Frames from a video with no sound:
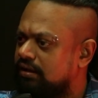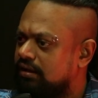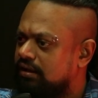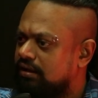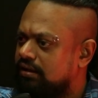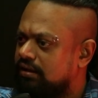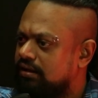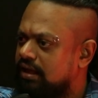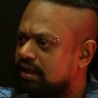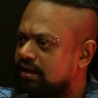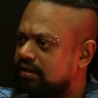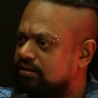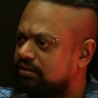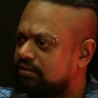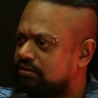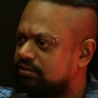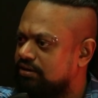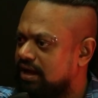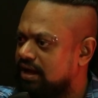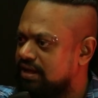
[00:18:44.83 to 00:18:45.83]
like
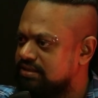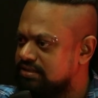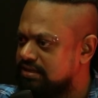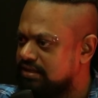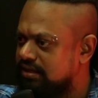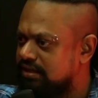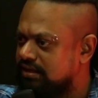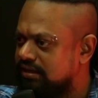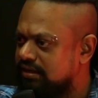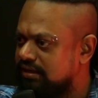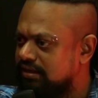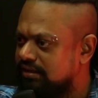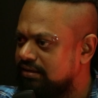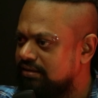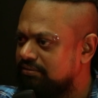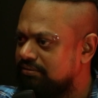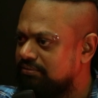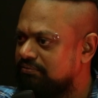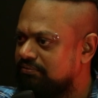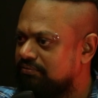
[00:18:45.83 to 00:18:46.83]

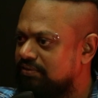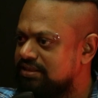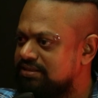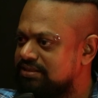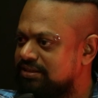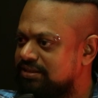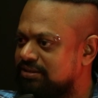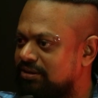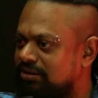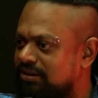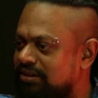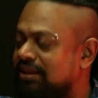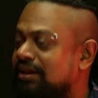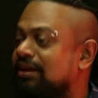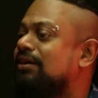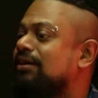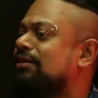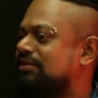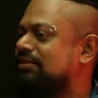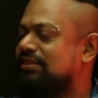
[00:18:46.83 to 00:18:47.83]
Rajagiriya. what's it Devi called?
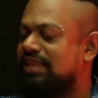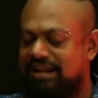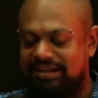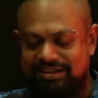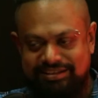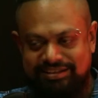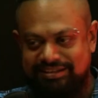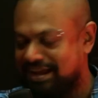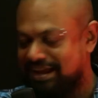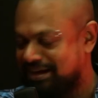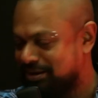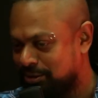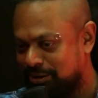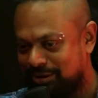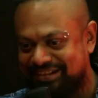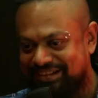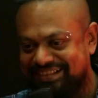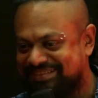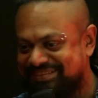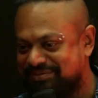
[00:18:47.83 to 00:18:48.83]
Hall. That yeah. that
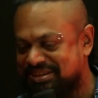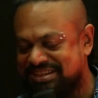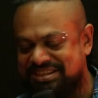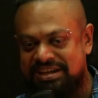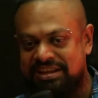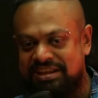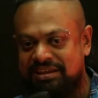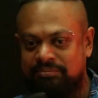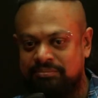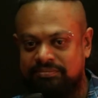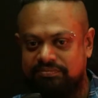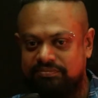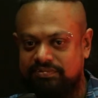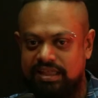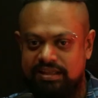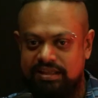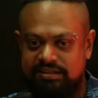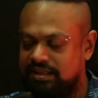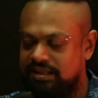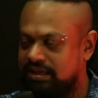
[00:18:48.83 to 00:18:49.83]
hall, which yeah. name
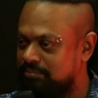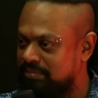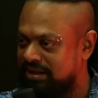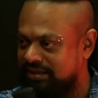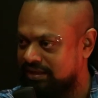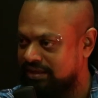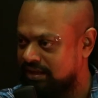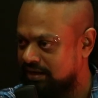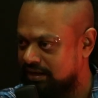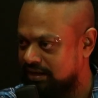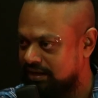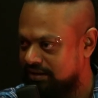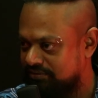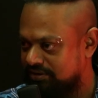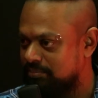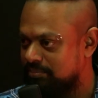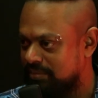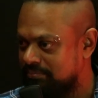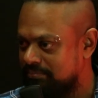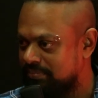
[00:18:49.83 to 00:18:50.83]
that name I can that, never that
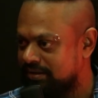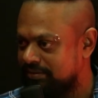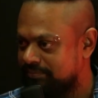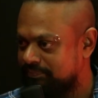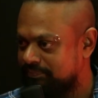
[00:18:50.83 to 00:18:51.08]
remember. a lot of